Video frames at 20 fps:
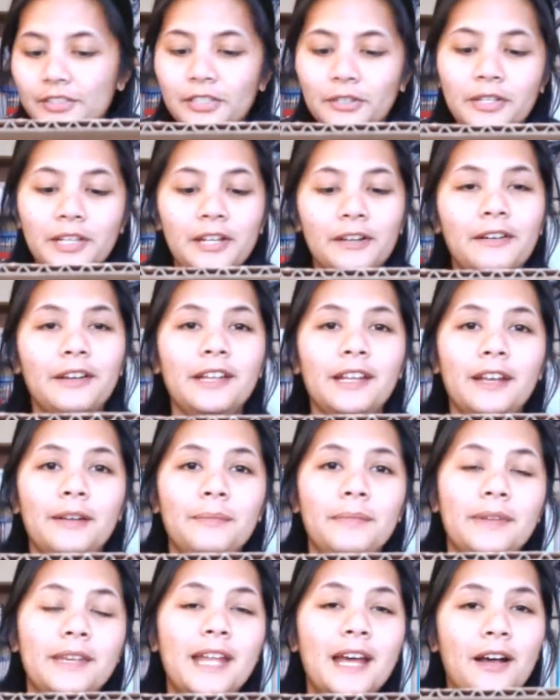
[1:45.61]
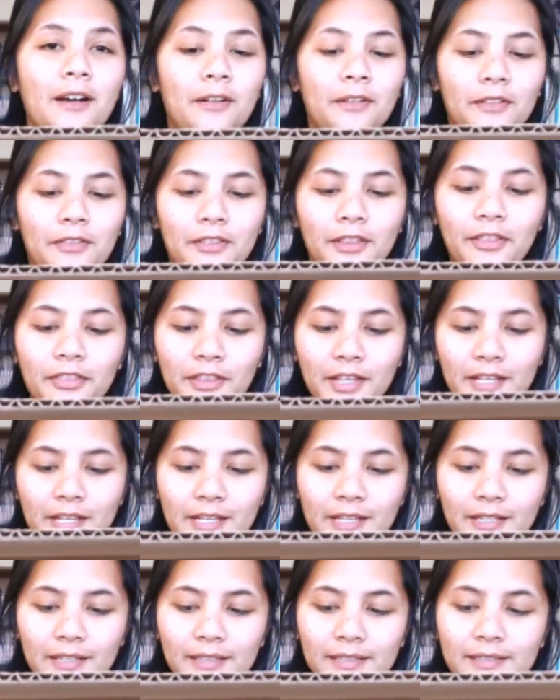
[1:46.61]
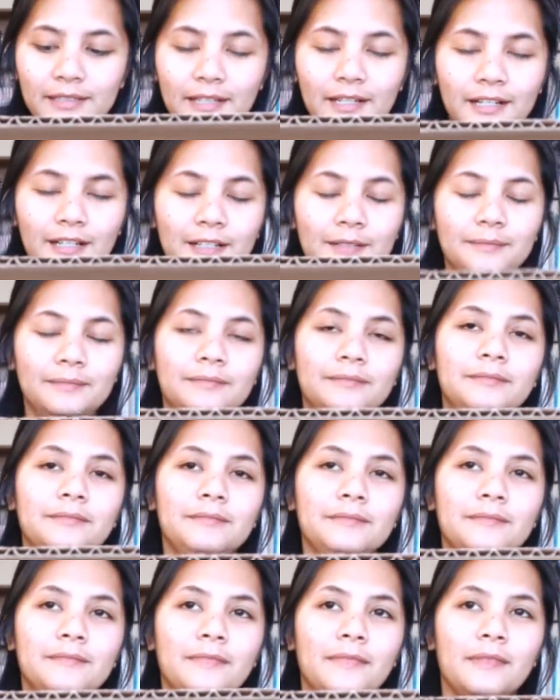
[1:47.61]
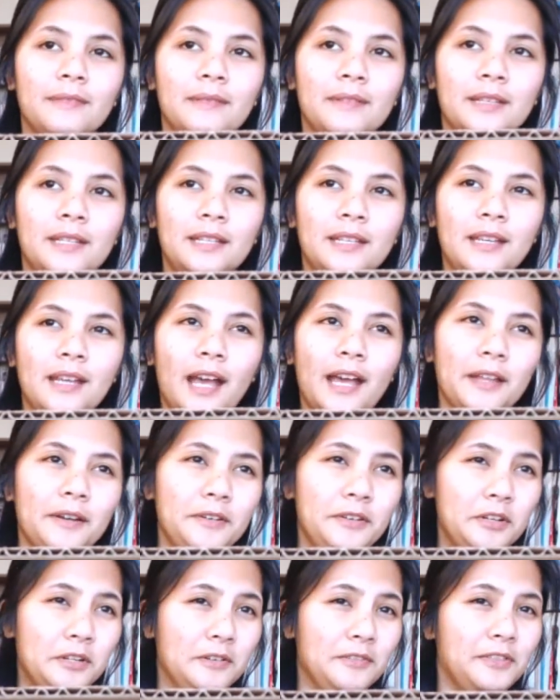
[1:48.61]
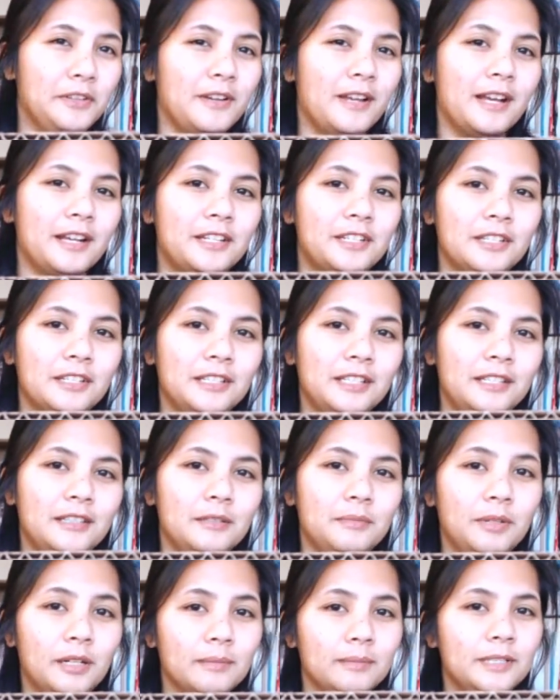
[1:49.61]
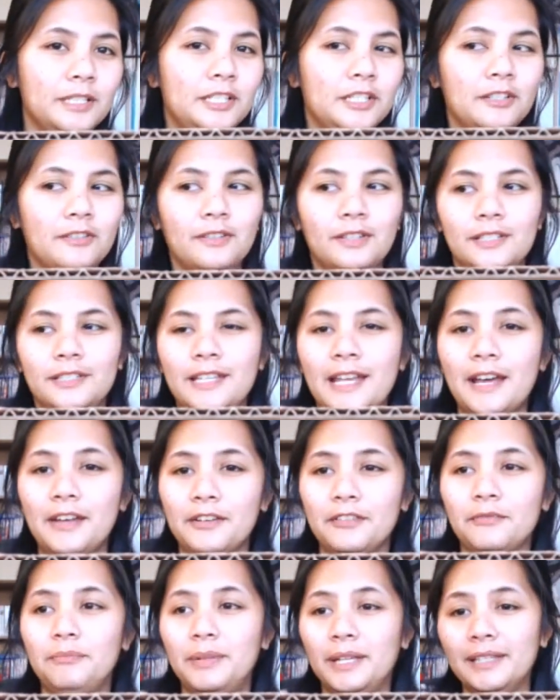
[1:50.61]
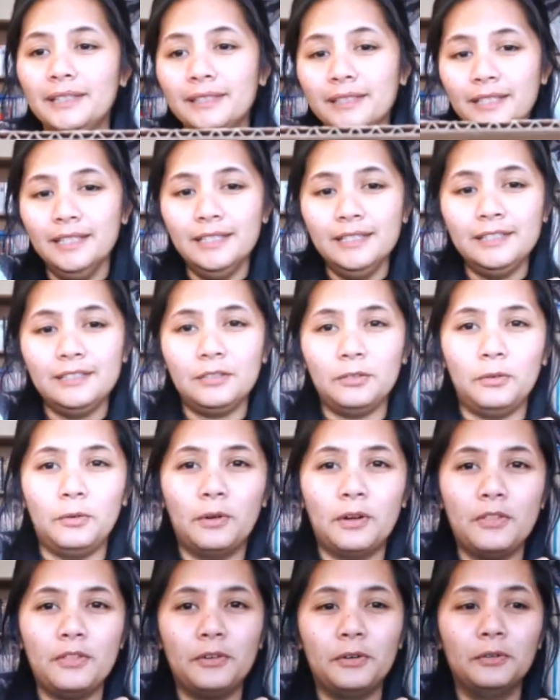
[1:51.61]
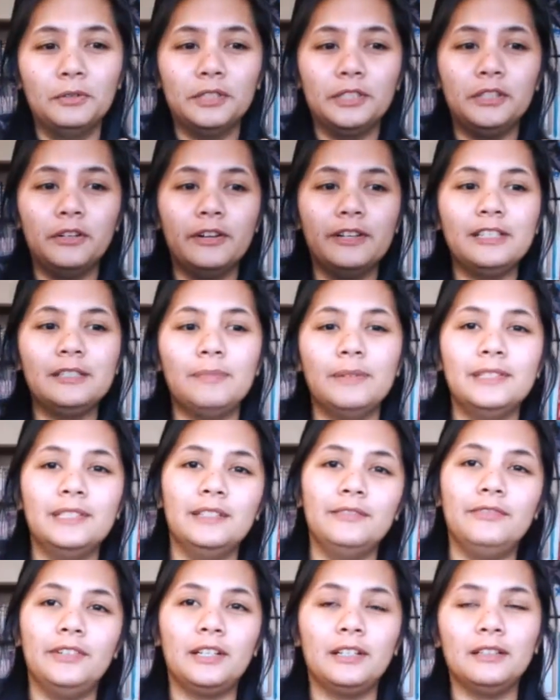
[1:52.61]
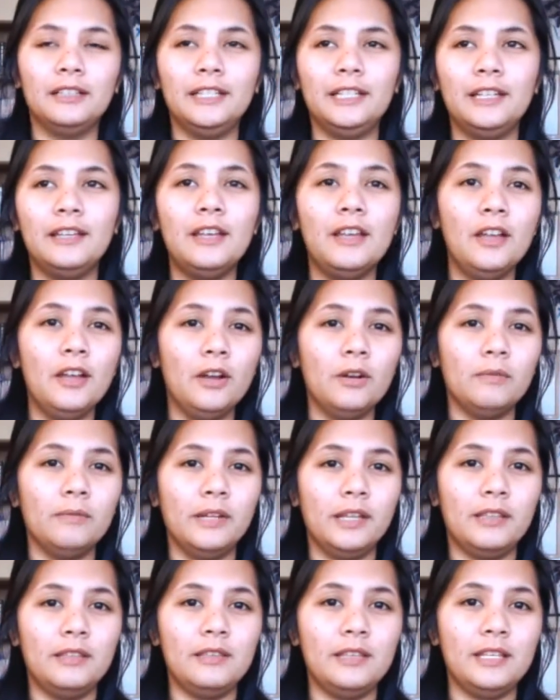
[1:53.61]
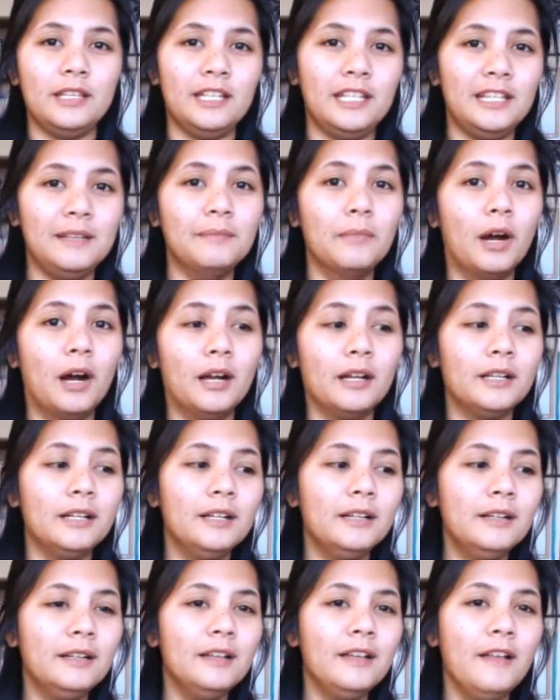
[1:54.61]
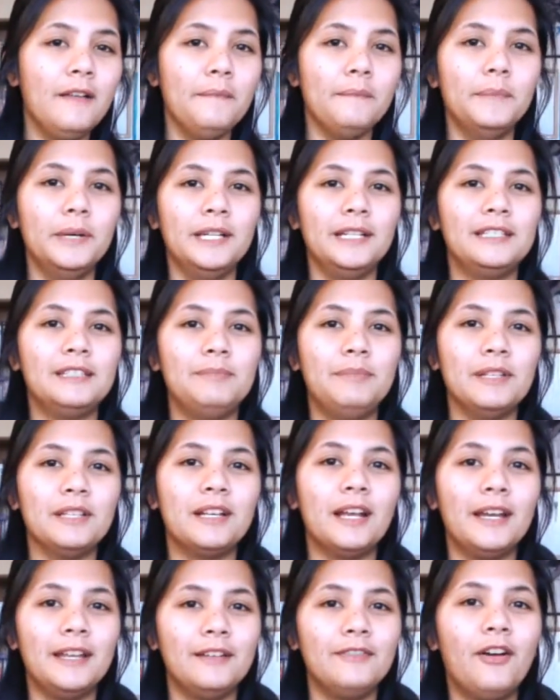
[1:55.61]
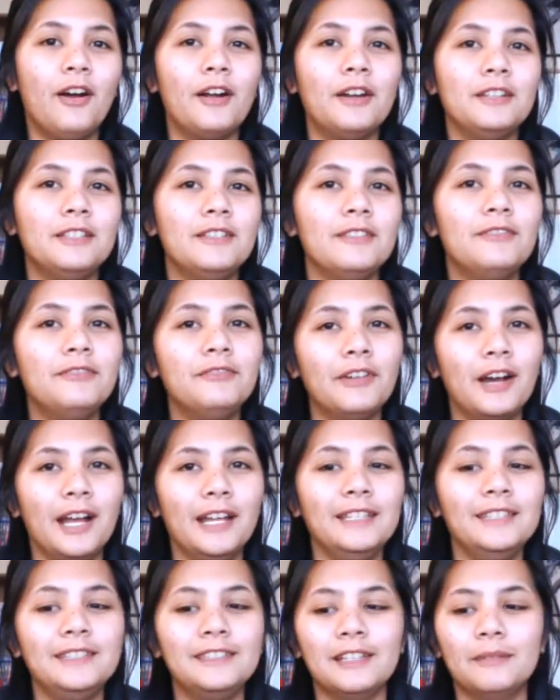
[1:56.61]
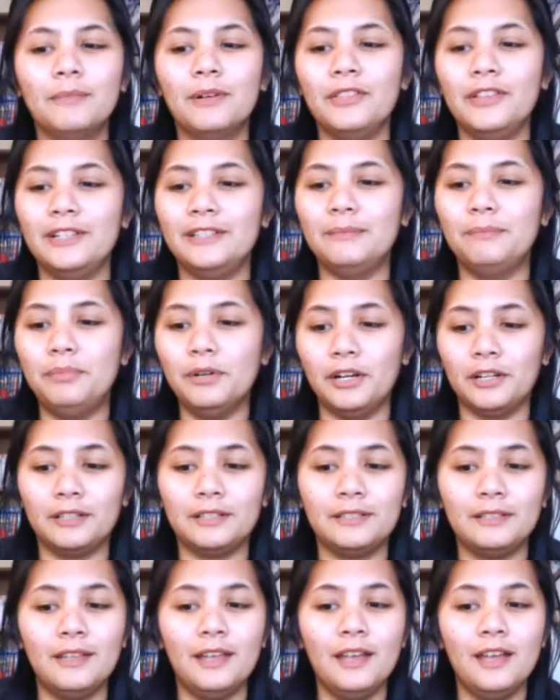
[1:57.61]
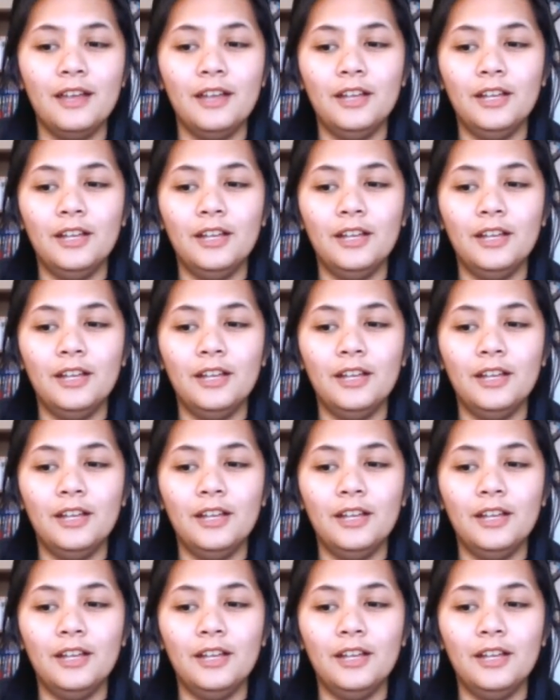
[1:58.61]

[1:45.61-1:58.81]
So here I am. Now, the thing is, um, I don't know if they're actually the publisher is out of business or they're only going specifically with e-manga, but it's been kind of hard to find some of these books.